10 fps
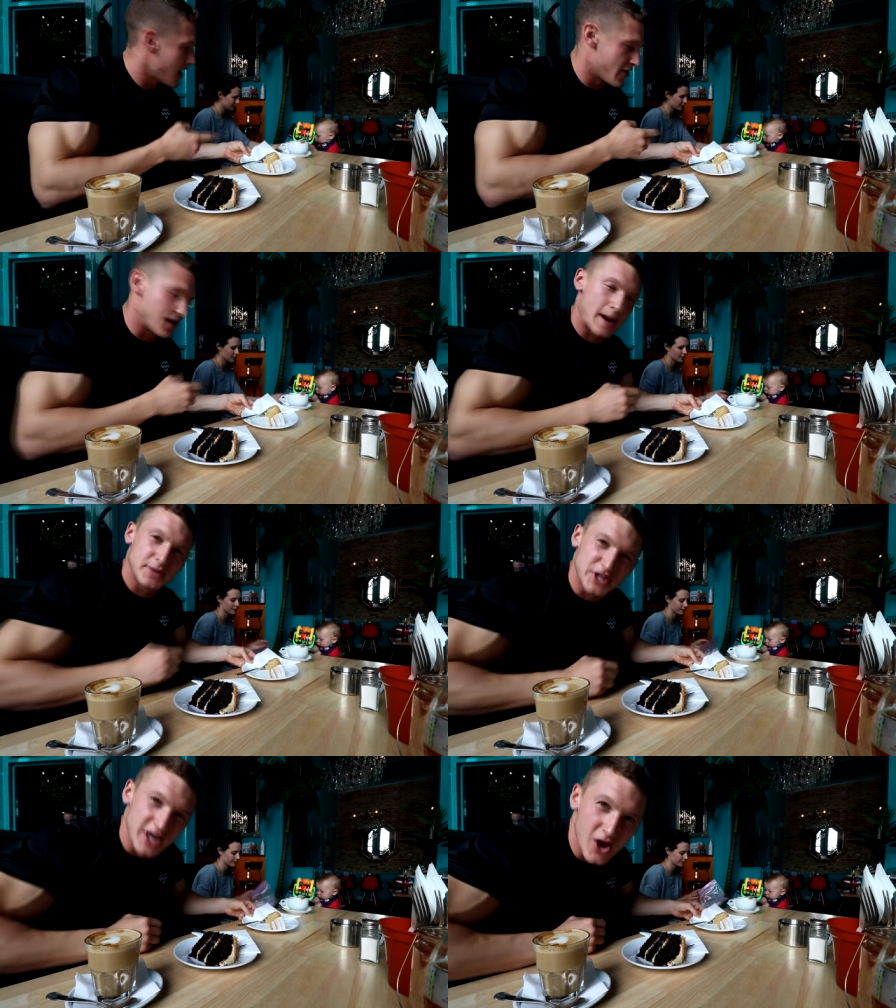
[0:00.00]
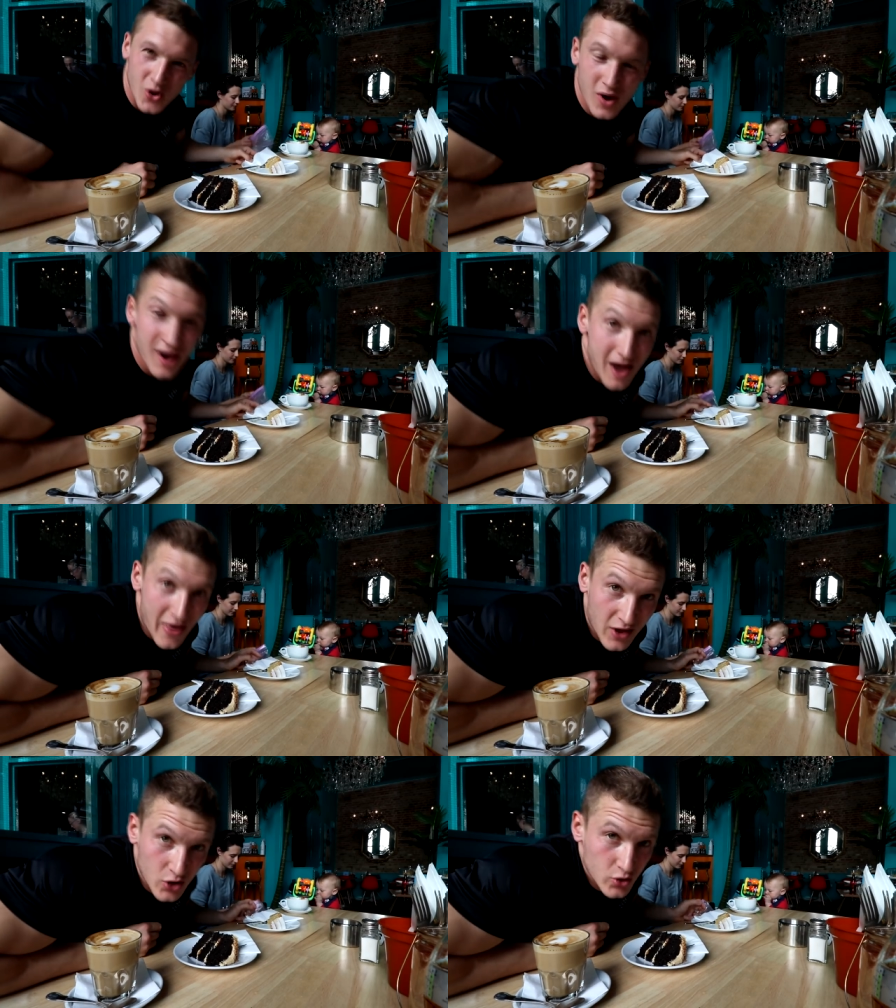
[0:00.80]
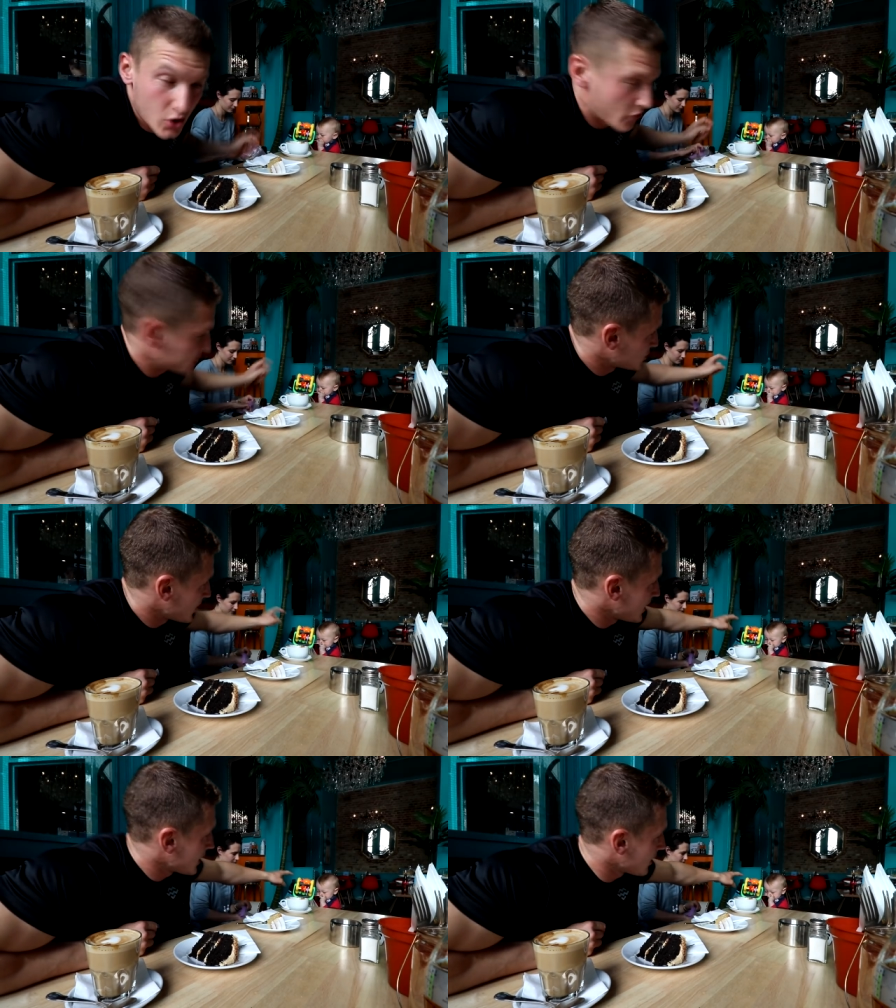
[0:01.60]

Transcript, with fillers: a uh, cappuccino, and then Luca got this weird